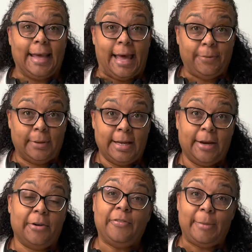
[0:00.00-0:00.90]
Catherine
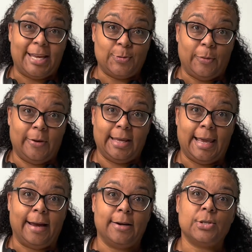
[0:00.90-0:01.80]
here from HPP
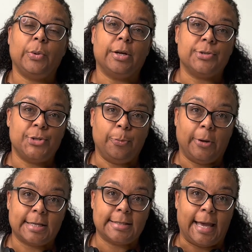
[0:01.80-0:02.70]
Cares. We are
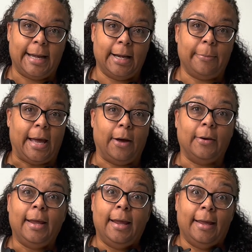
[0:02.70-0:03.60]
super excited
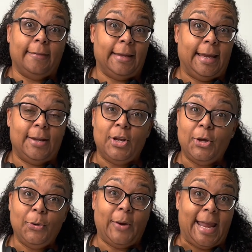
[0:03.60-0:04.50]
about the
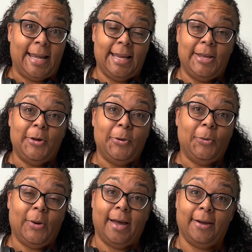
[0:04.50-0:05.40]
new
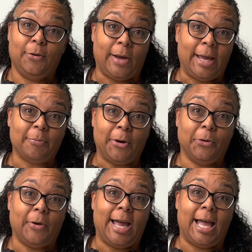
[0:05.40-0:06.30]
ADU grant
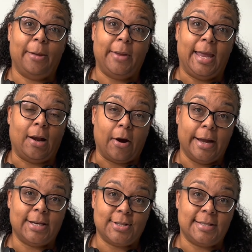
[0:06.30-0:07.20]
program and our
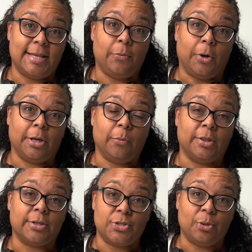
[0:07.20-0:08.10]
agency working
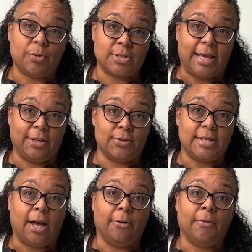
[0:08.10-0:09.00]
with consumers like
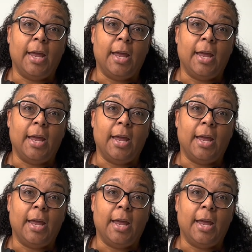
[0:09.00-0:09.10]
yourself.